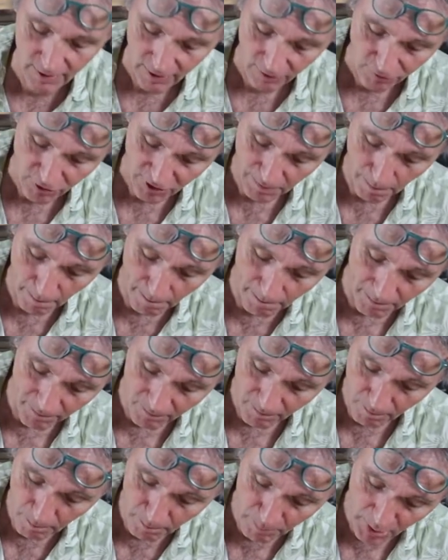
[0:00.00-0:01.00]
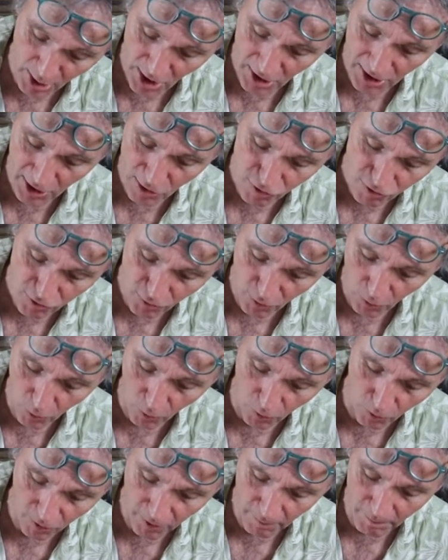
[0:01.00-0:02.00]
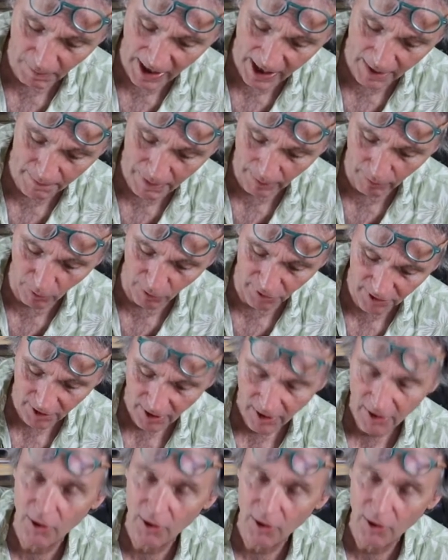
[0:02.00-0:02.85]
Just burnish all the air bubbles.